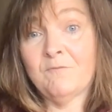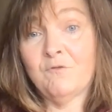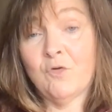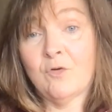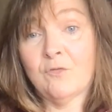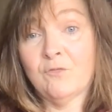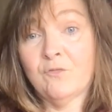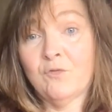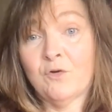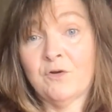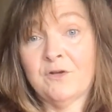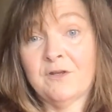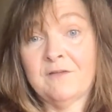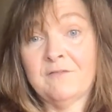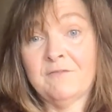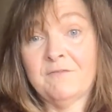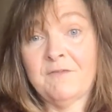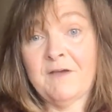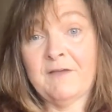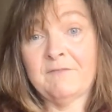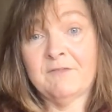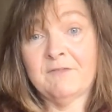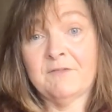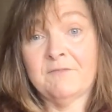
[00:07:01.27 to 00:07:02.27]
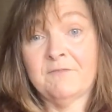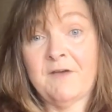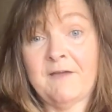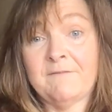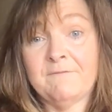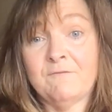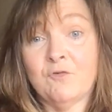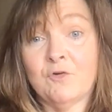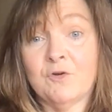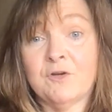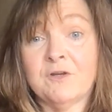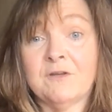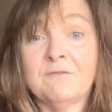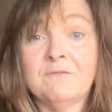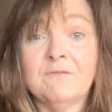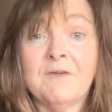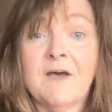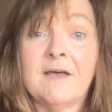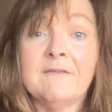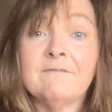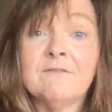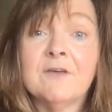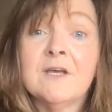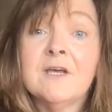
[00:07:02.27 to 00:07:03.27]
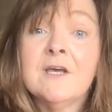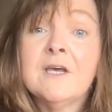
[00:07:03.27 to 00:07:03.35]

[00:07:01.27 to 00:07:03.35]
4:45 to 5:45.